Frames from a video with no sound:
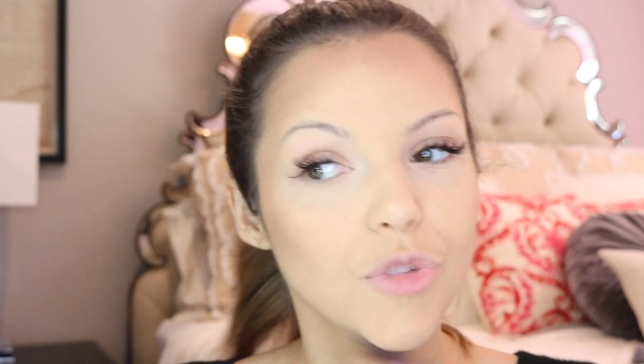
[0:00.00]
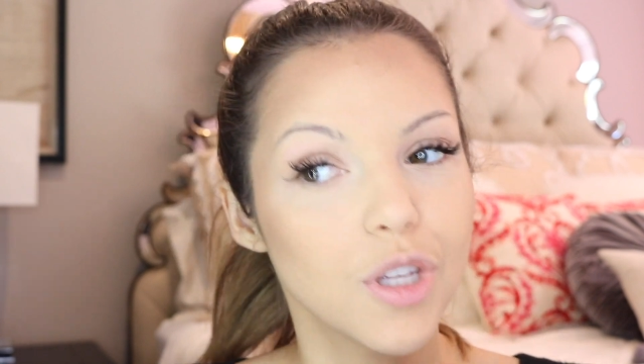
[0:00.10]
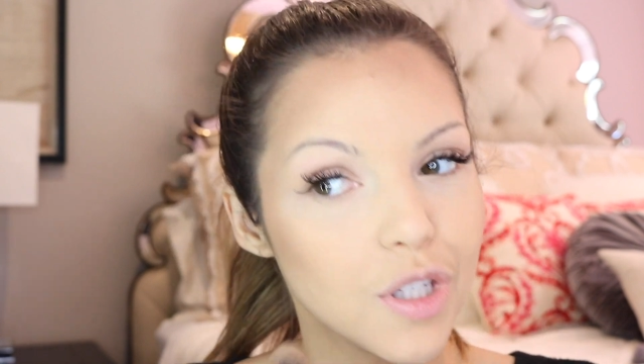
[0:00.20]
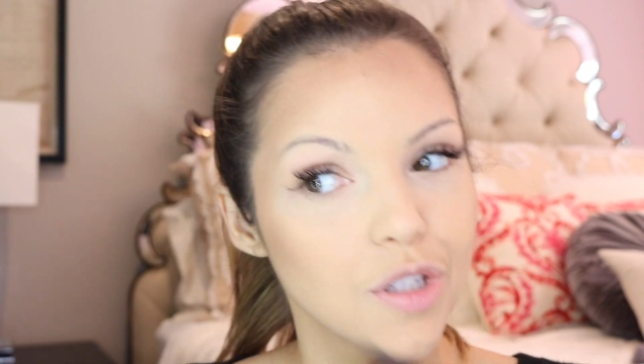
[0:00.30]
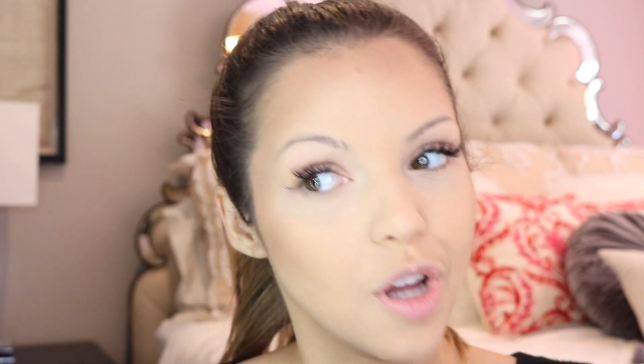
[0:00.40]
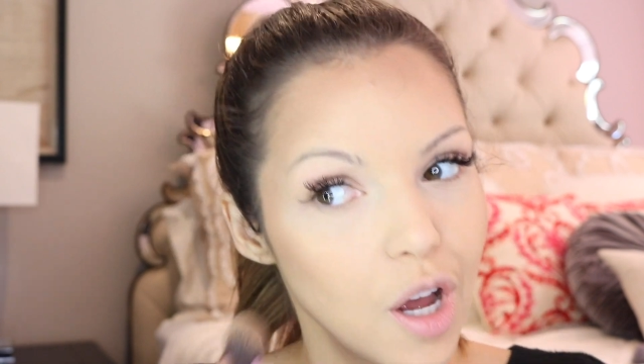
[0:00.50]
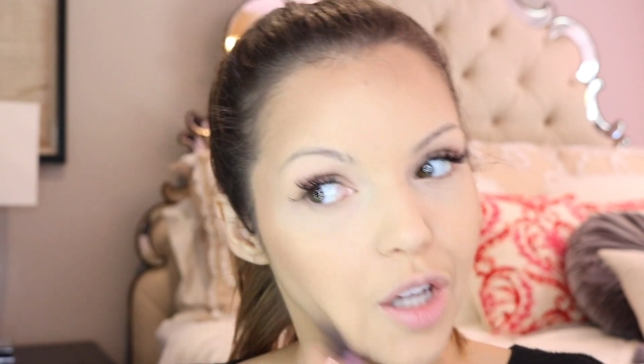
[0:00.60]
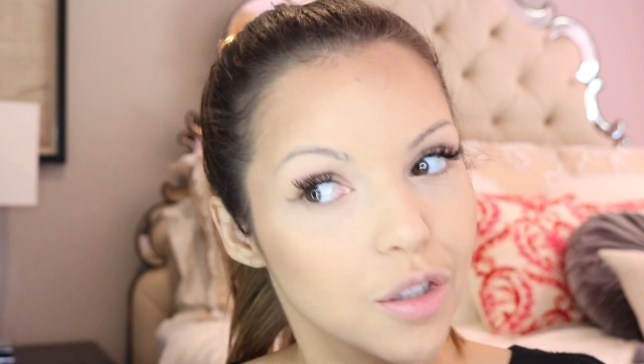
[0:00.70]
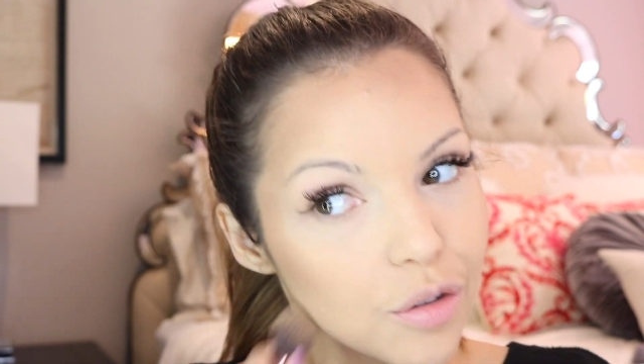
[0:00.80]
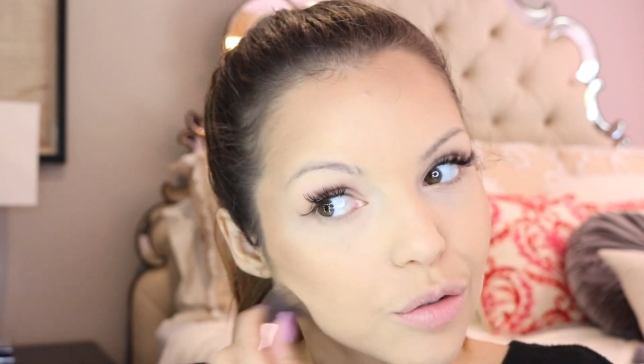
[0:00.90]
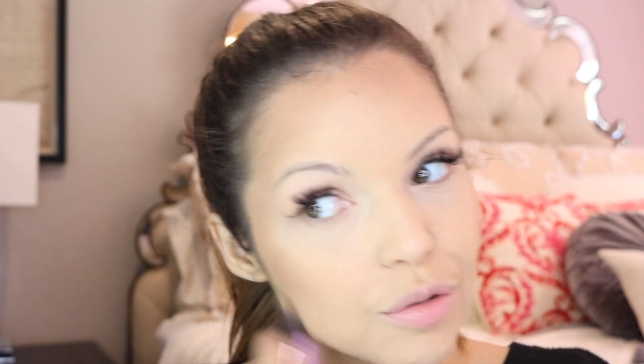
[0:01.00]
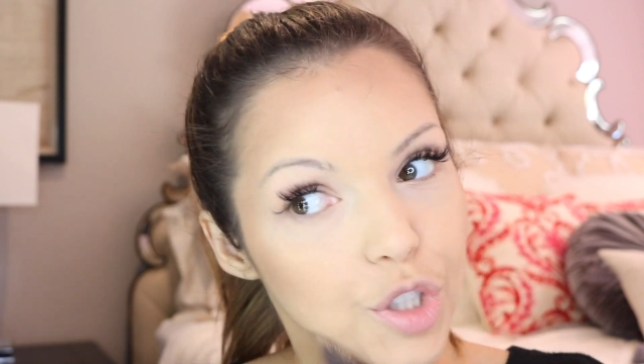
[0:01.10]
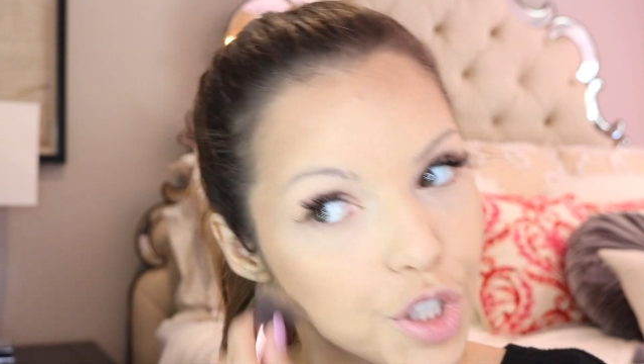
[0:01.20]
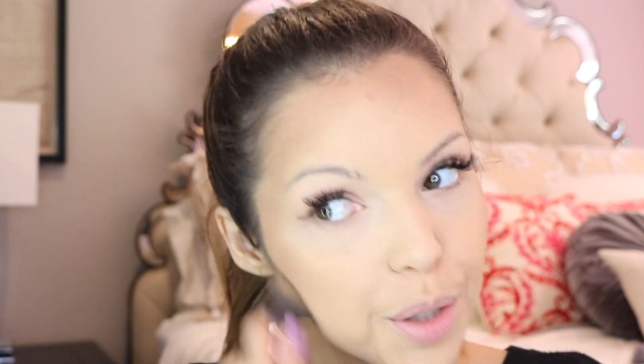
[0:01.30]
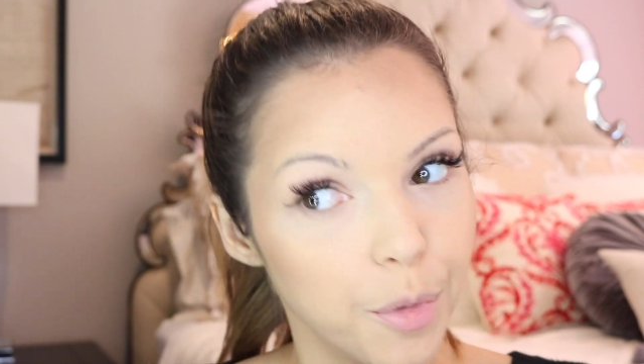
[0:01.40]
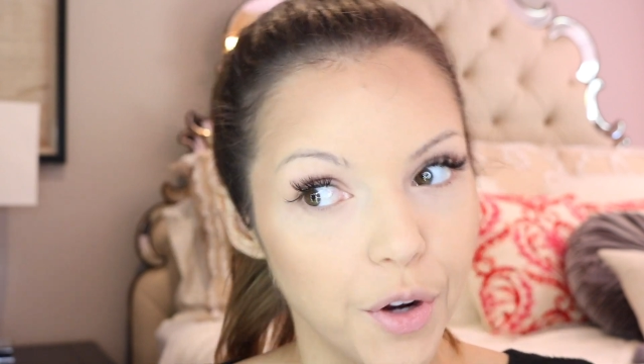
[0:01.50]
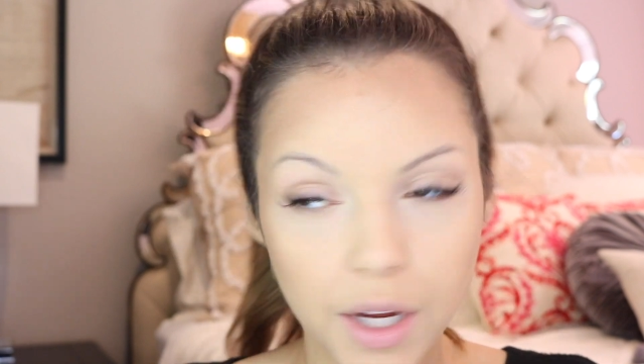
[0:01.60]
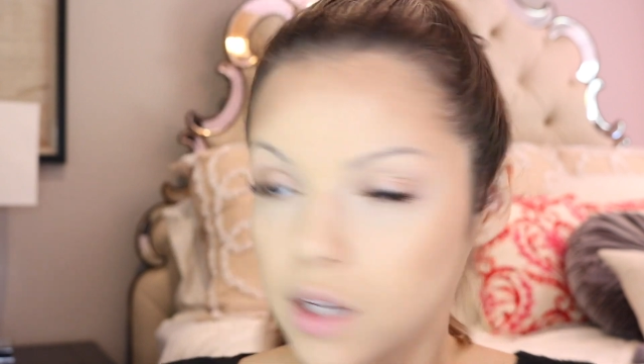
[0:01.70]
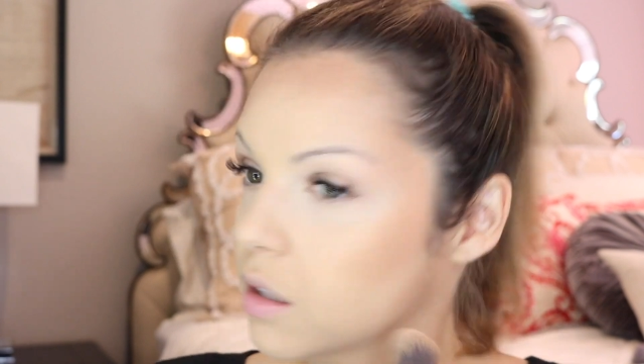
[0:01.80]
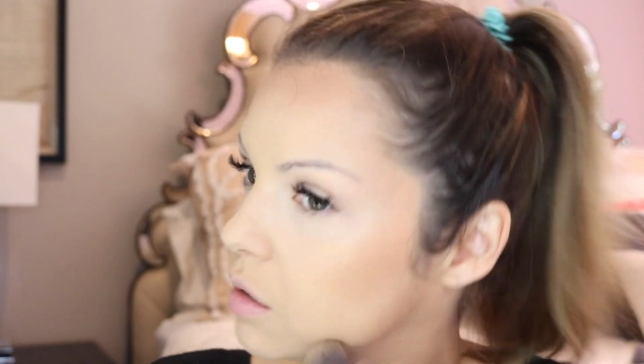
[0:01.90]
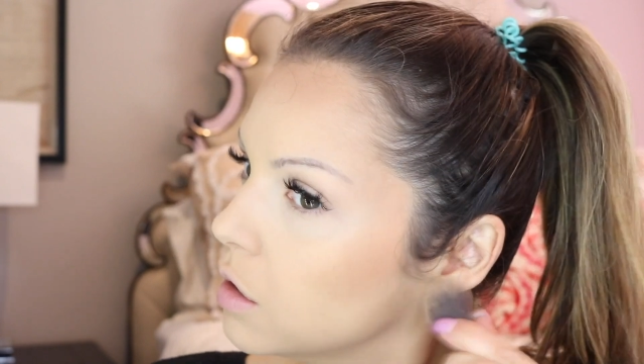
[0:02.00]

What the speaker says: is not shimmery.